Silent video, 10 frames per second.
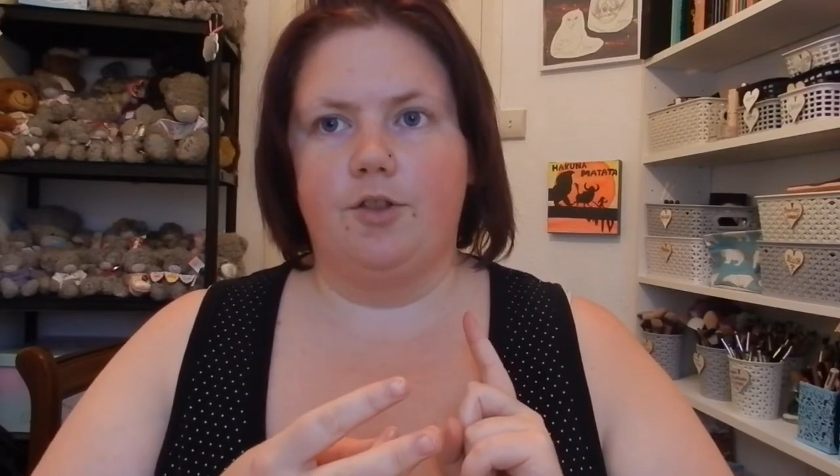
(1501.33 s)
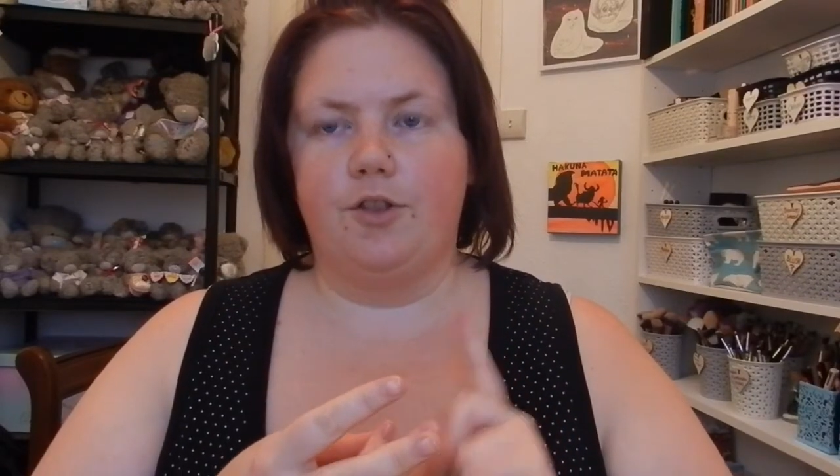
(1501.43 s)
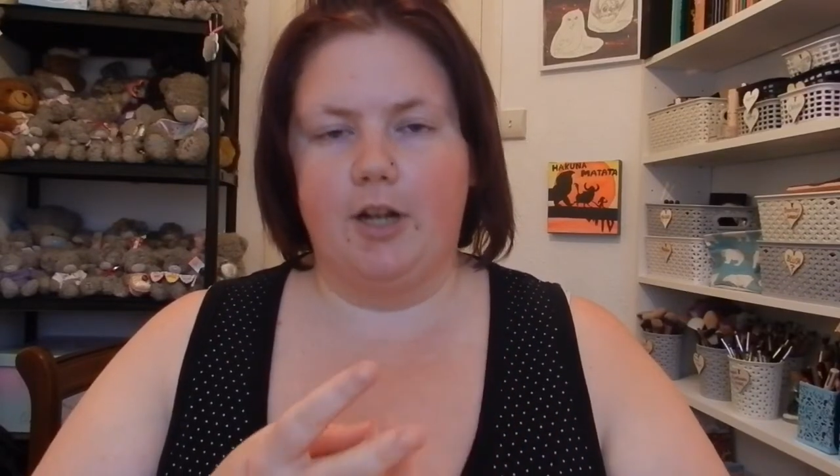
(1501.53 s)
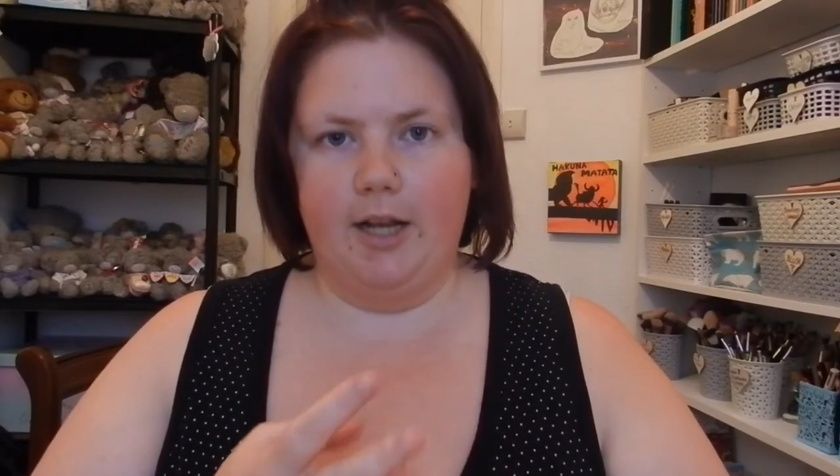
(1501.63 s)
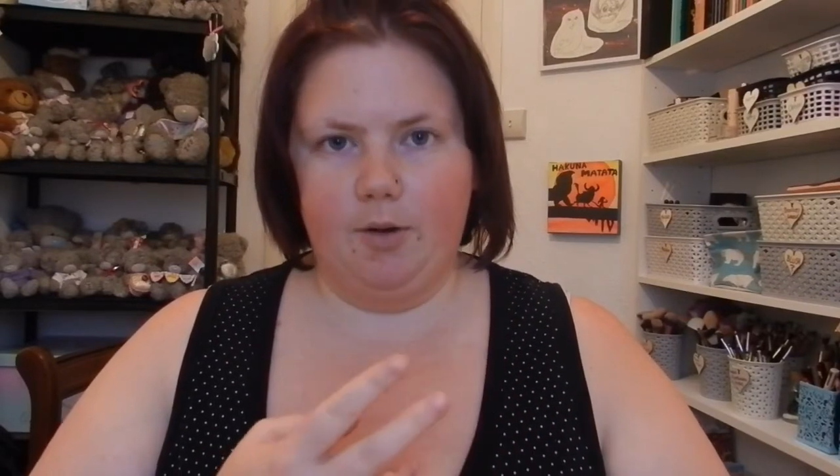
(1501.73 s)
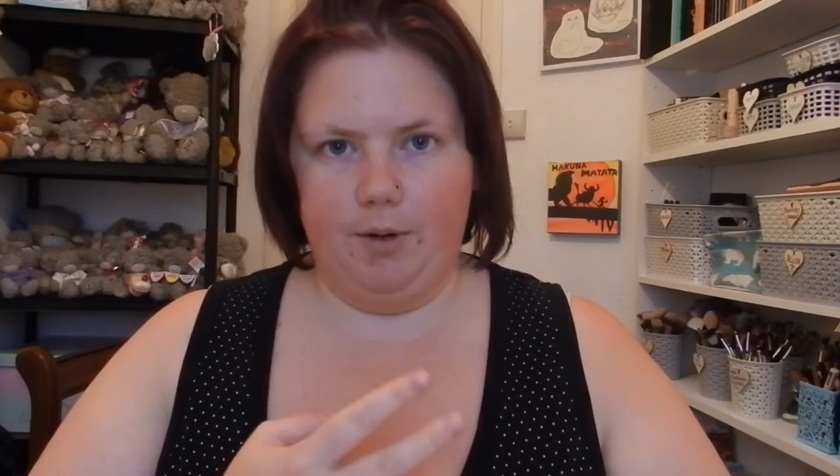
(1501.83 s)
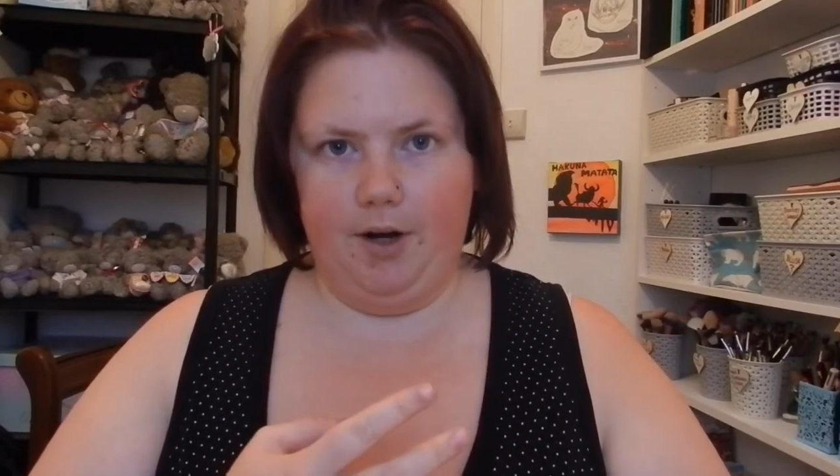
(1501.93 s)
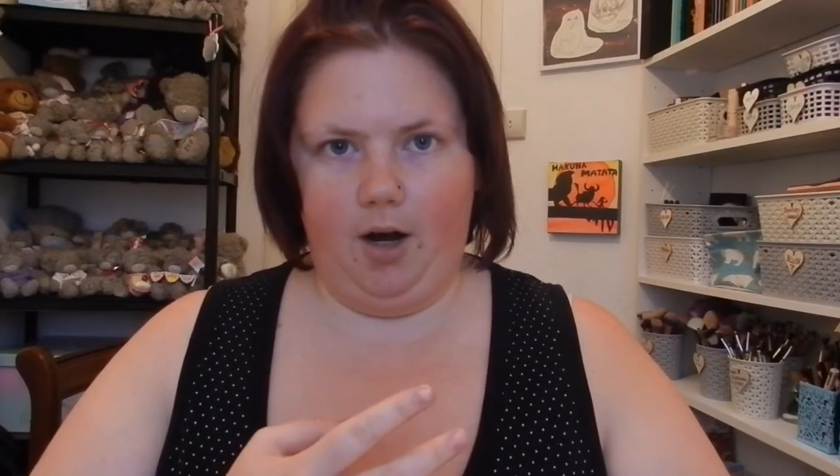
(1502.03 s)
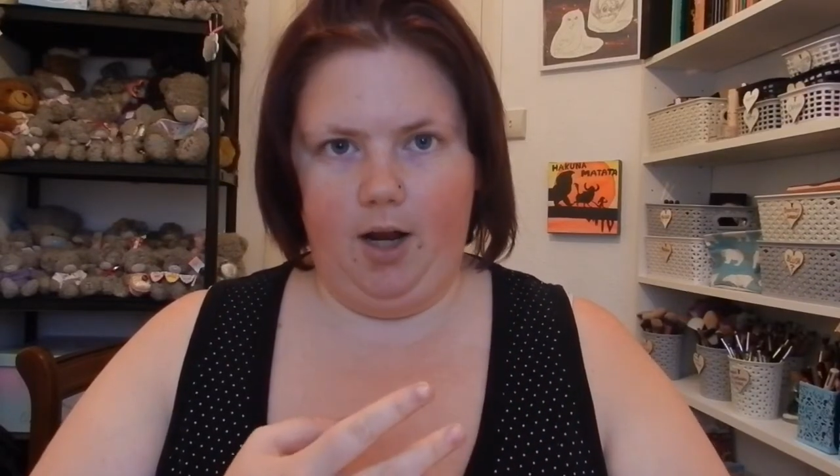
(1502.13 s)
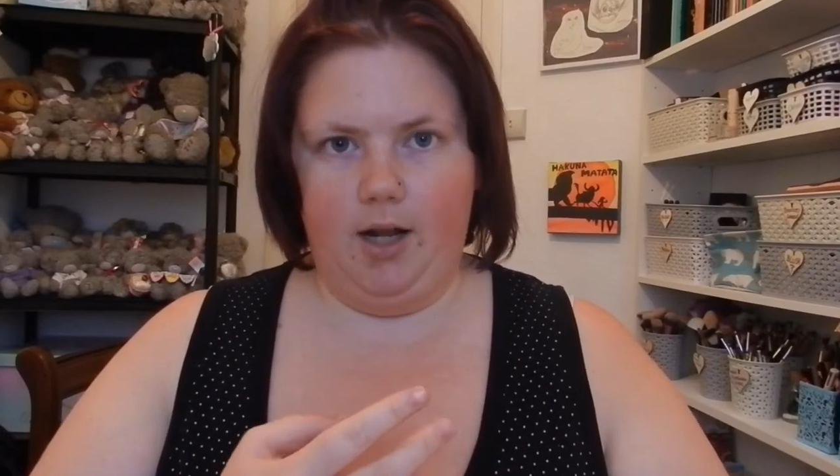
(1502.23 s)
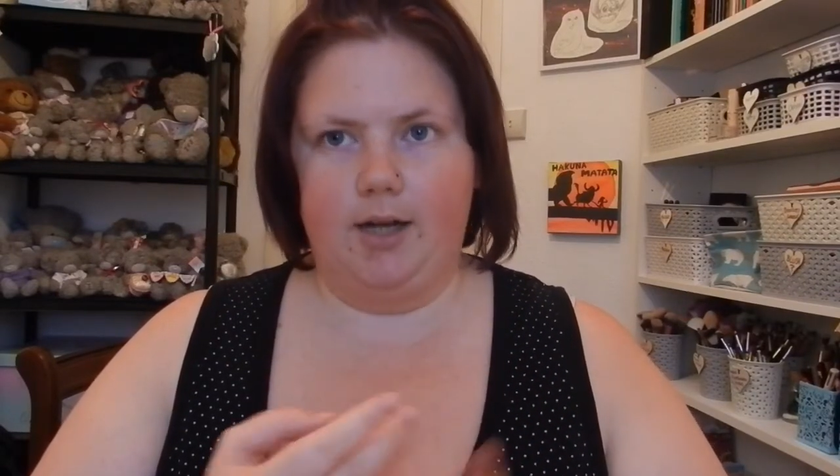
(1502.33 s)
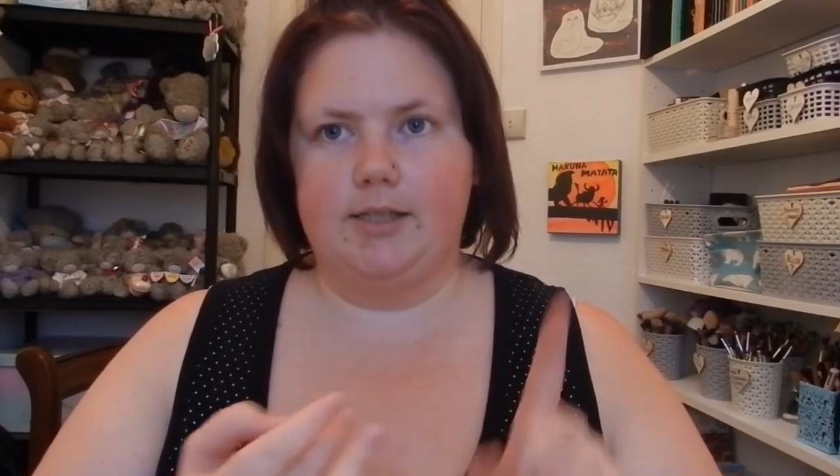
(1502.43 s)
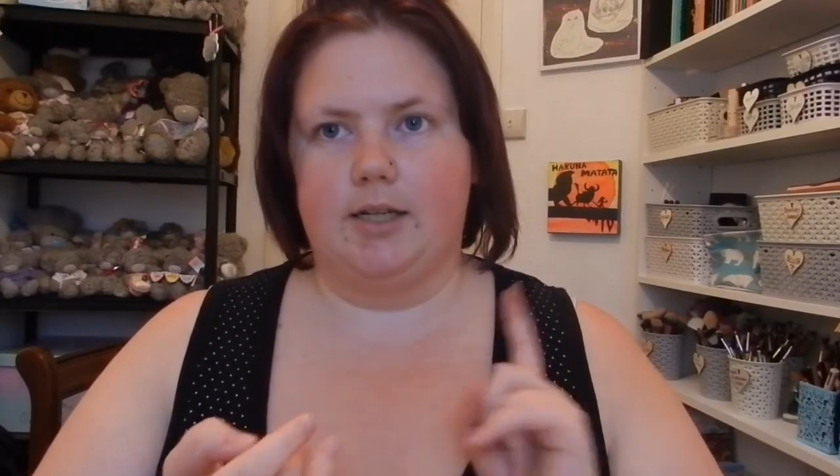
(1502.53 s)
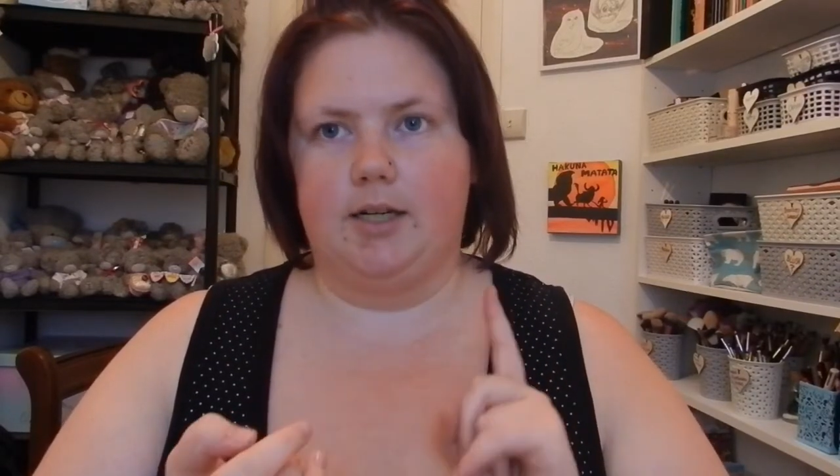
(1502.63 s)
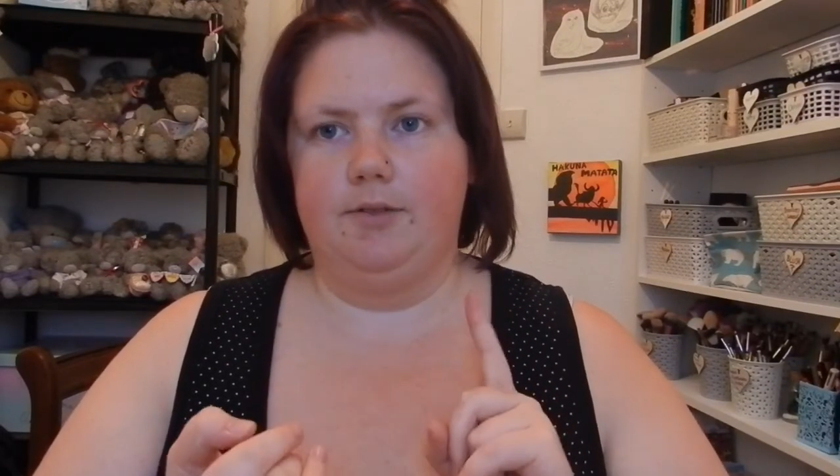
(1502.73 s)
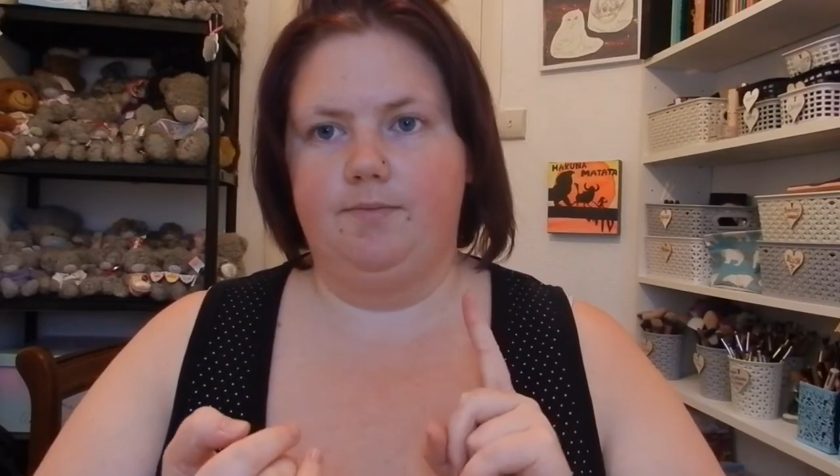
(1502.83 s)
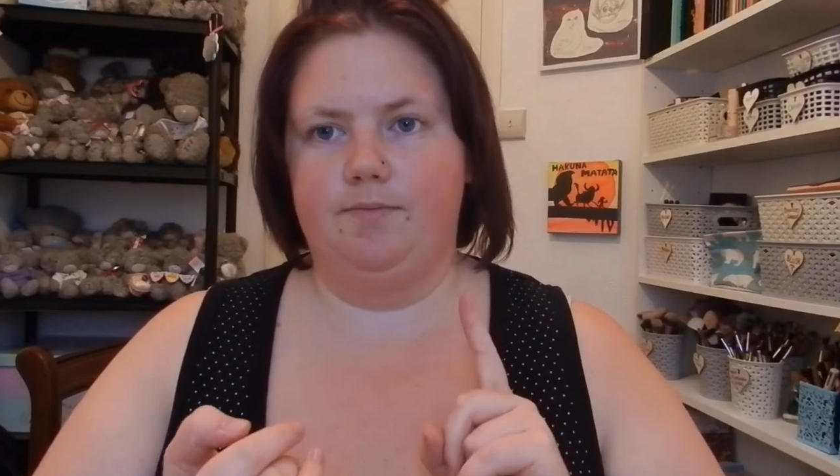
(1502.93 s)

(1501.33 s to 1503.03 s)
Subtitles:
the liquid highlighter,